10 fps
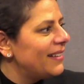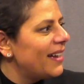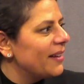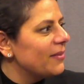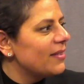
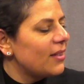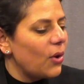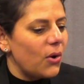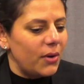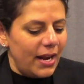Yeah.
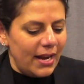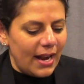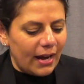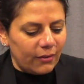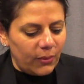So
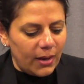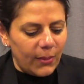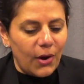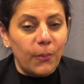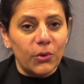next week,
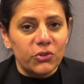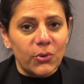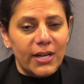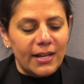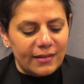we hope you'll
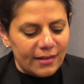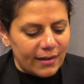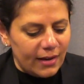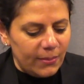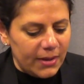join us. It's
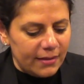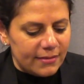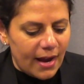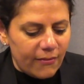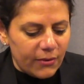going to be
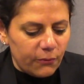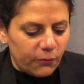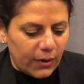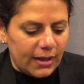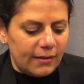David
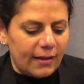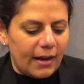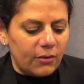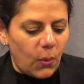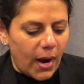Fries,
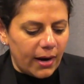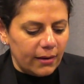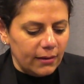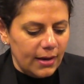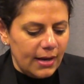Esquire.